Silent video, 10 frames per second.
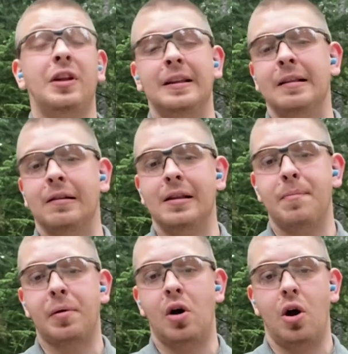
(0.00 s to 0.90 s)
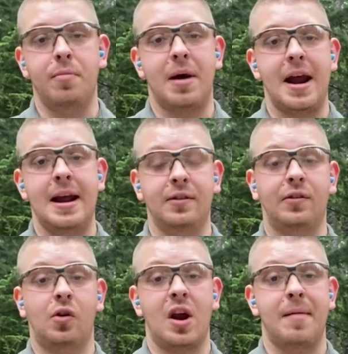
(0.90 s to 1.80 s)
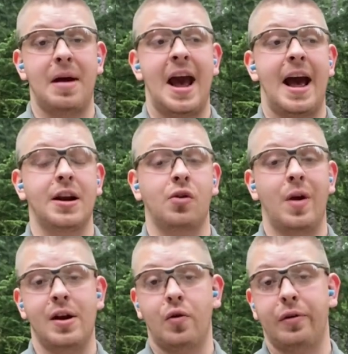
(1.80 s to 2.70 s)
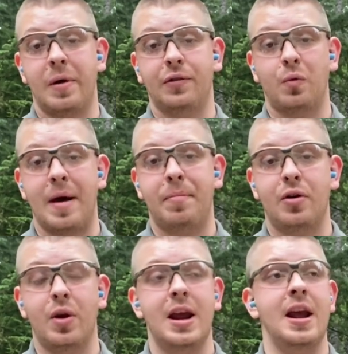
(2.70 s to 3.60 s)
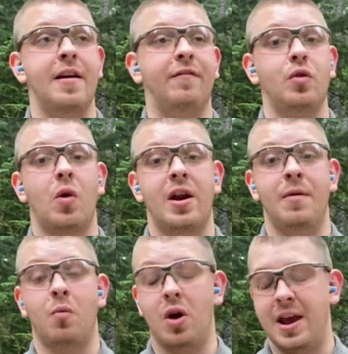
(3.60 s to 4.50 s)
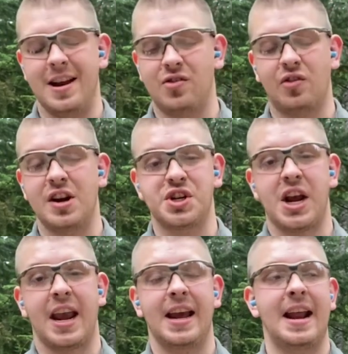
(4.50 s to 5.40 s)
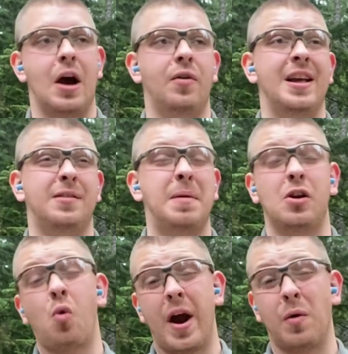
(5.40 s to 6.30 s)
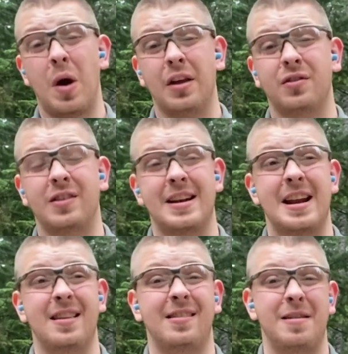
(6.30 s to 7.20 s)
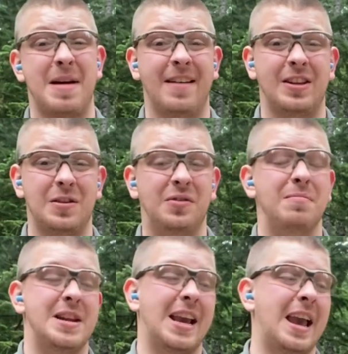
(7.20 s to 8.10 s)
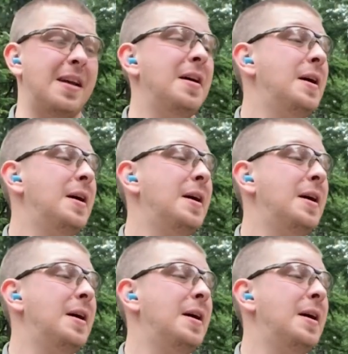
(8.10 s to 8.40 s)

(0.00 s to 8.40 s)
a little clip on my Instagram at Great Northwest Weaponry. If you are interested in checking it out, it's been quite a while since I did it, so you might have to do some digging.